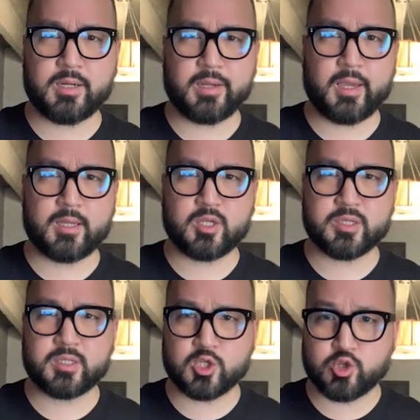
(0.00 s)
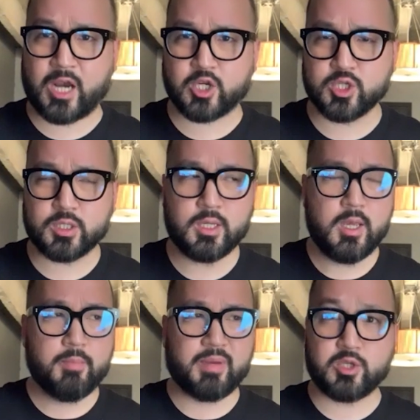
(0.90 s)
and just distractions.
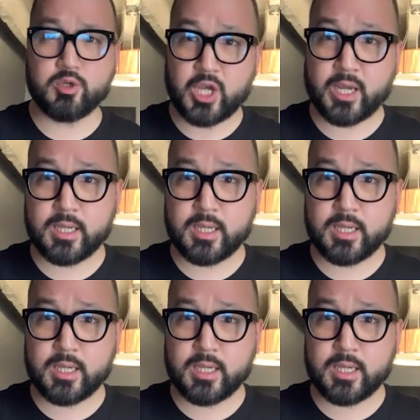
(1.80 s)
But I do check it.